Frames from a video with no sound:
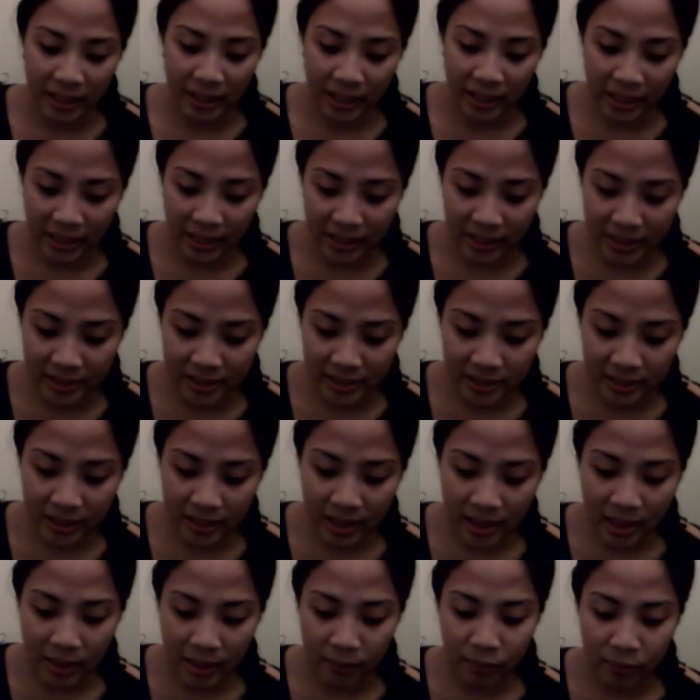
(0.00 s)
is
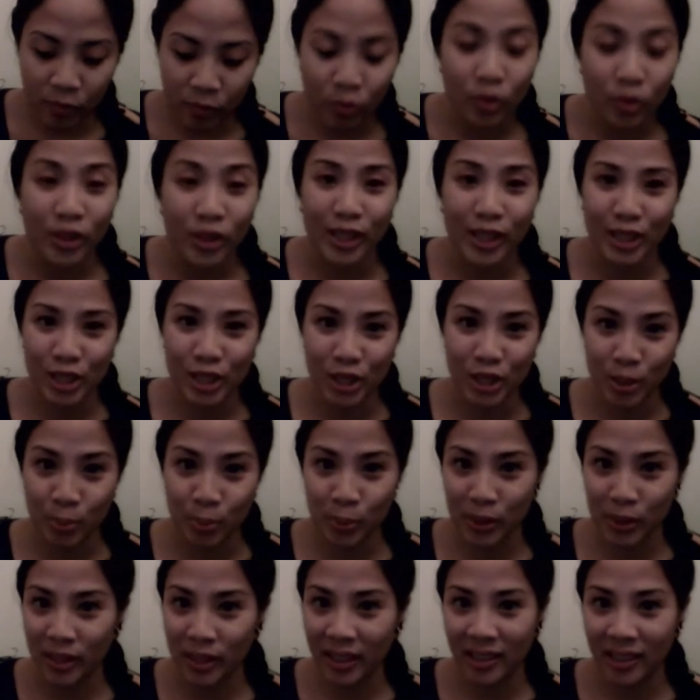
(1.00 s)
relationship
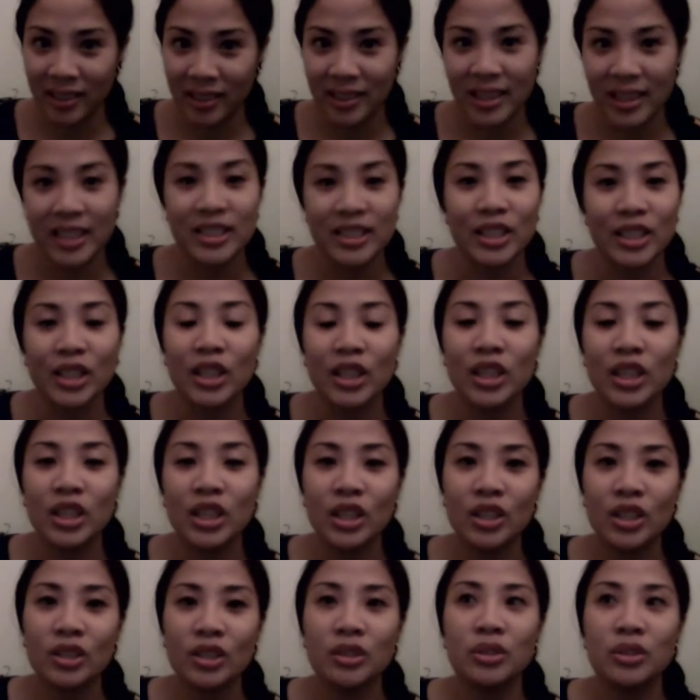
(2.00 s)
building. It's a
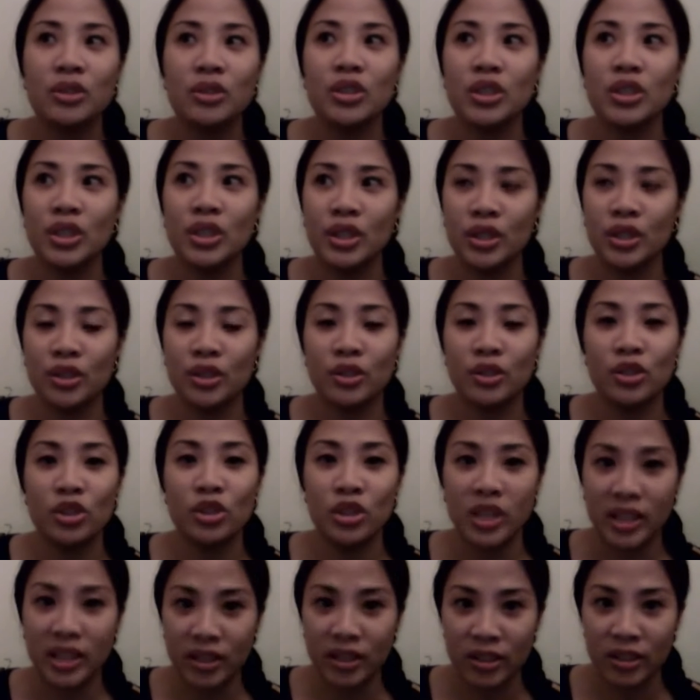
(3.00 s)
huge, huge
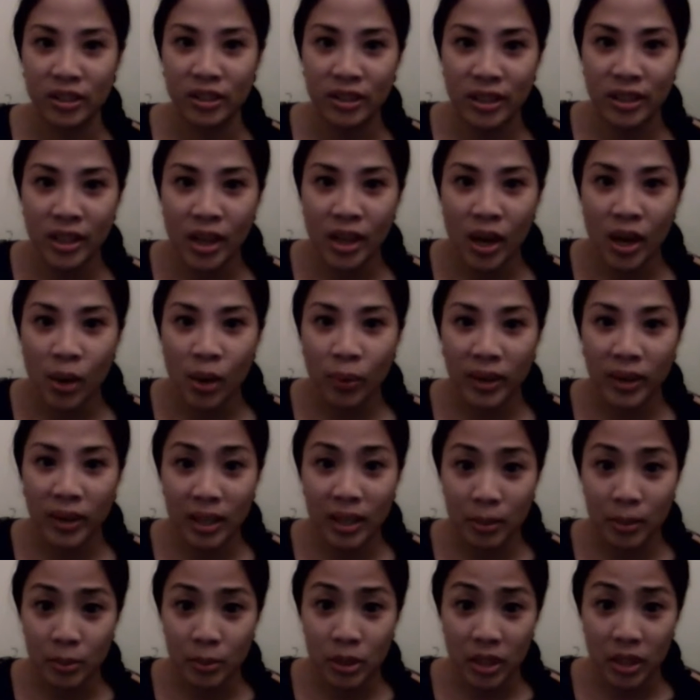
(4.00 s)
deal when it
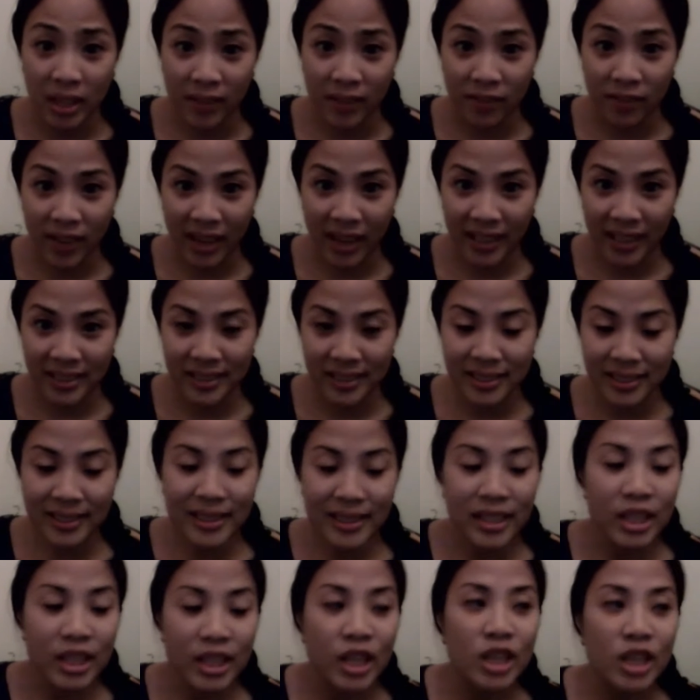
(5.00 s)
comes to invites.
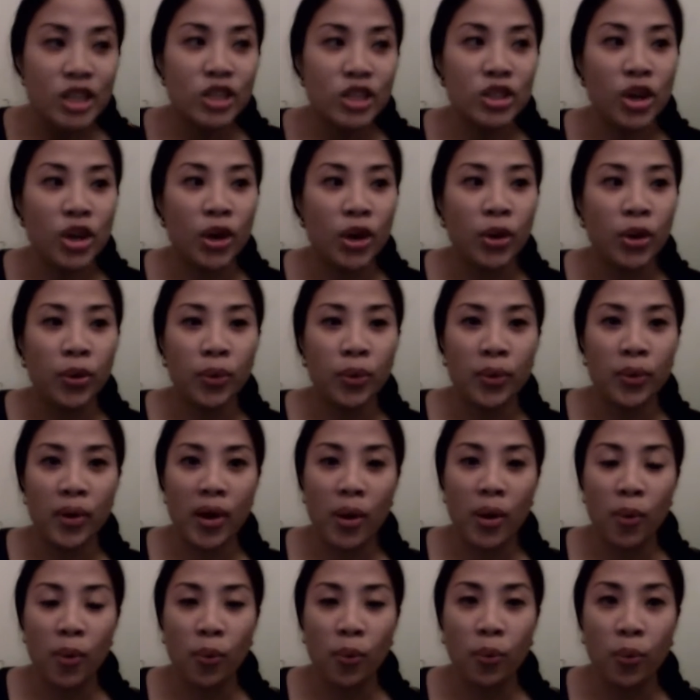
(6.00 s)
So
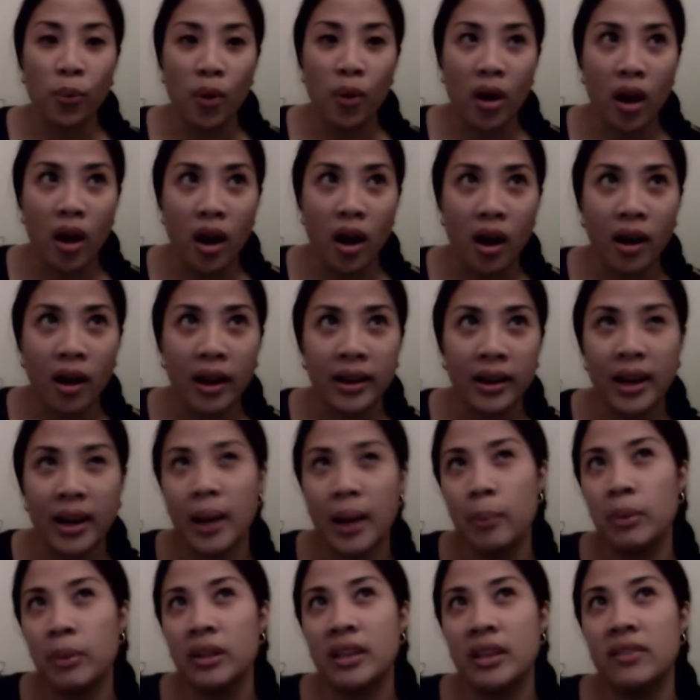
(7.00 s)
on, I
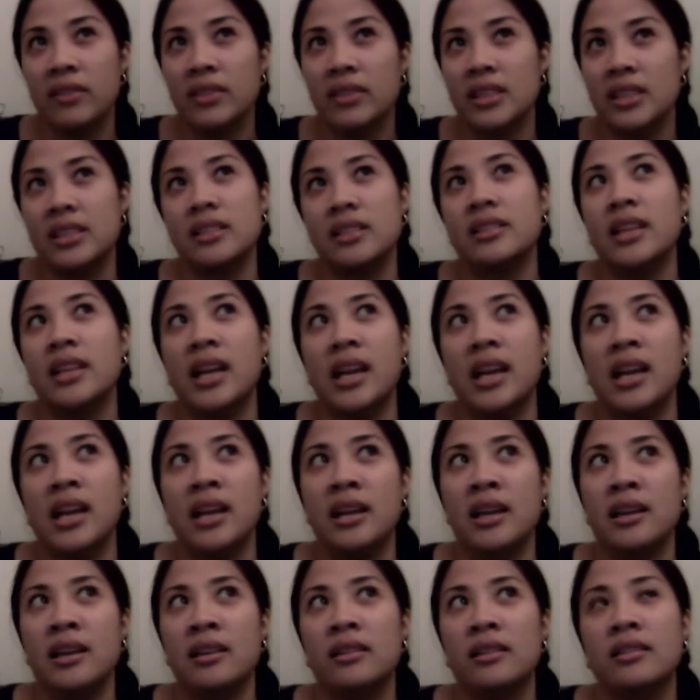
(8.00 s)
believe it's
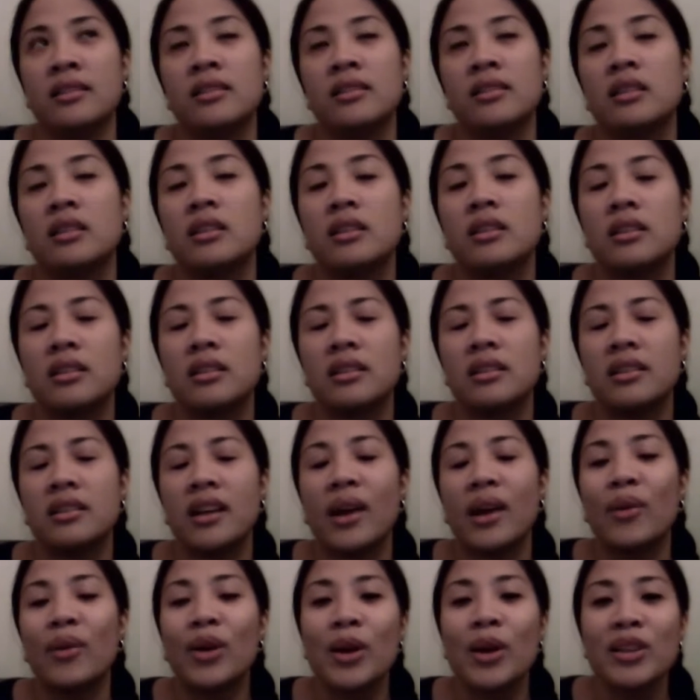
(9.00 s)
day
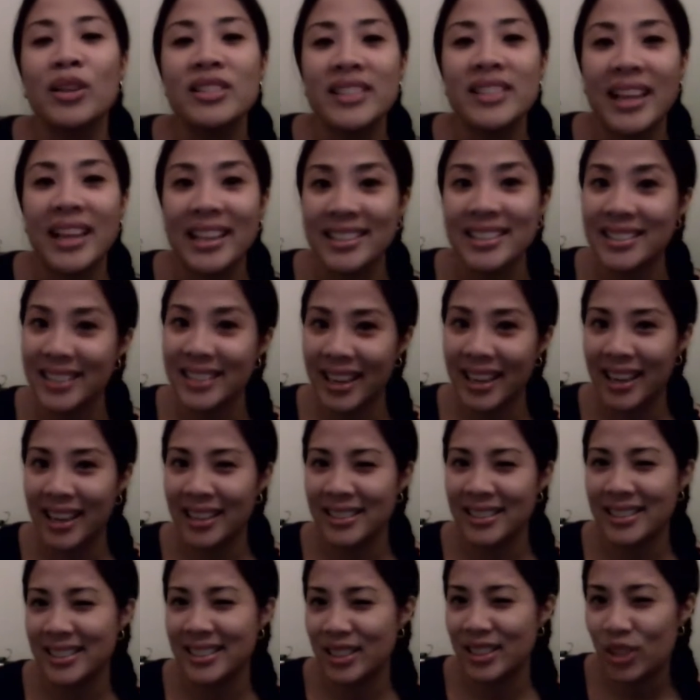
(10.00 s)

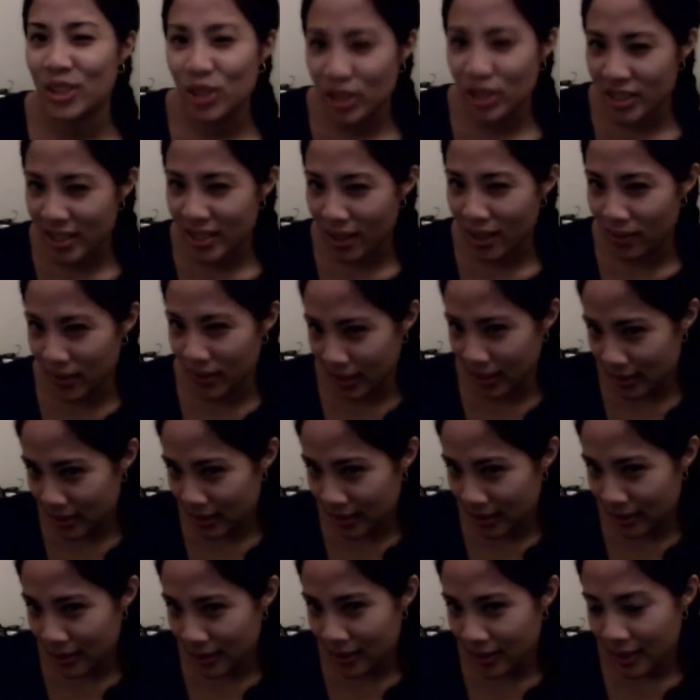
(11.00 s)
6 or 7
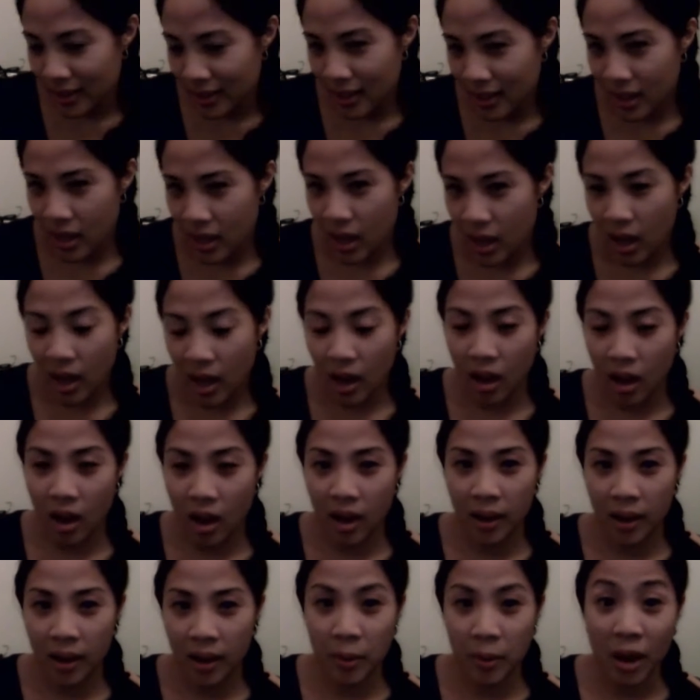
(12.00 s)

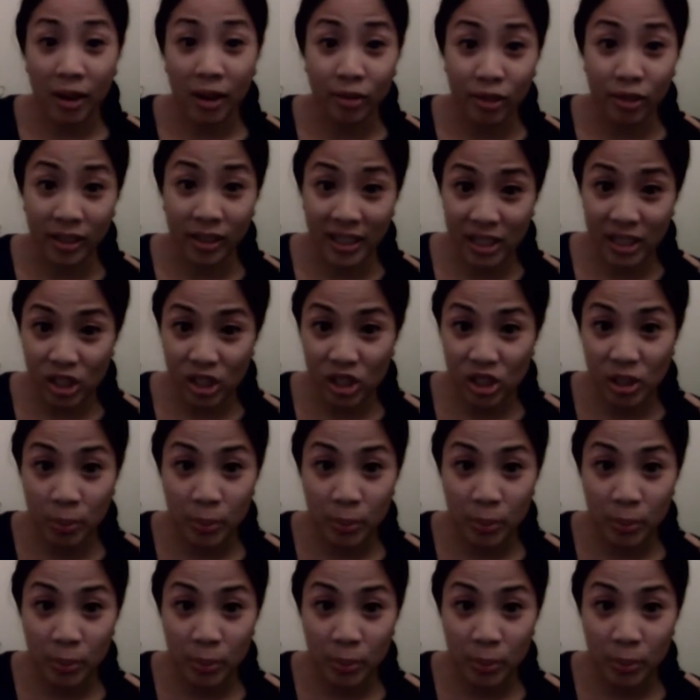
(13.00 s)
on relationship